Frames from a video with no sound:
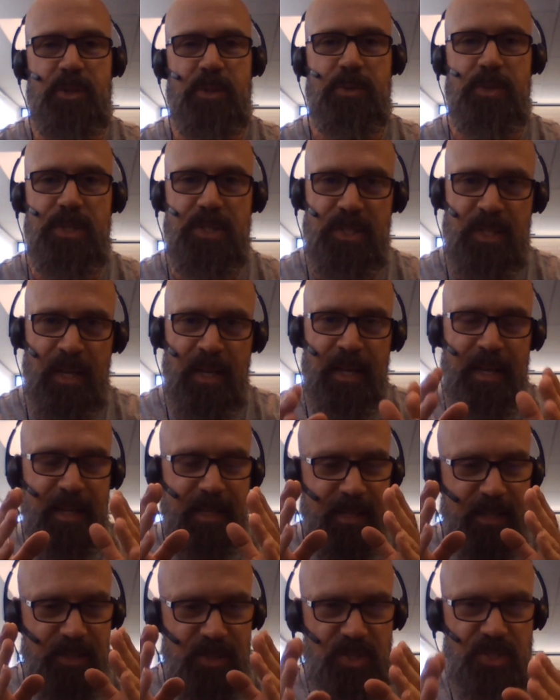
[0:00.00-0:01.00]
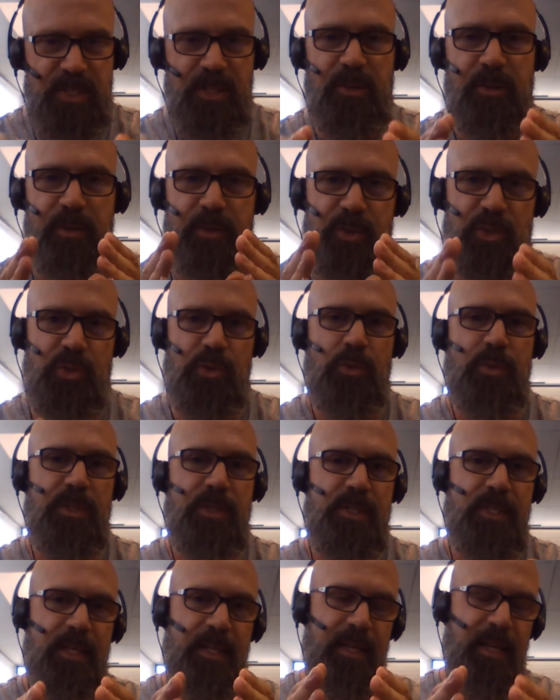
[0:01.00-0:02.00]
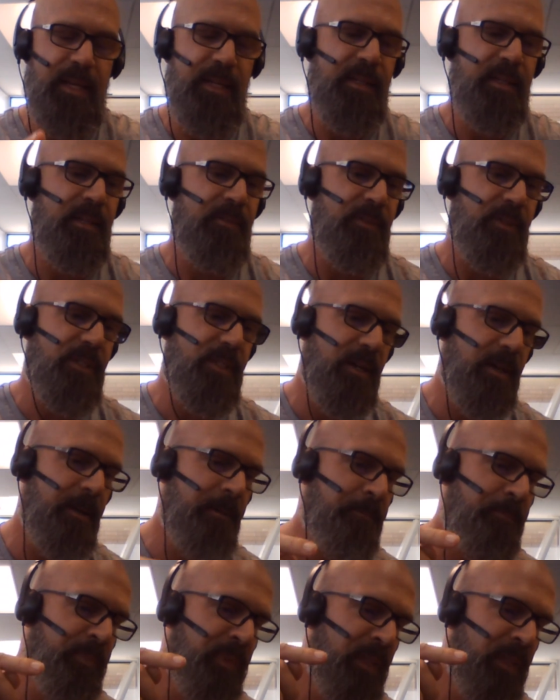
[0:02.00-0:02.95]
So just consider the source at any given time.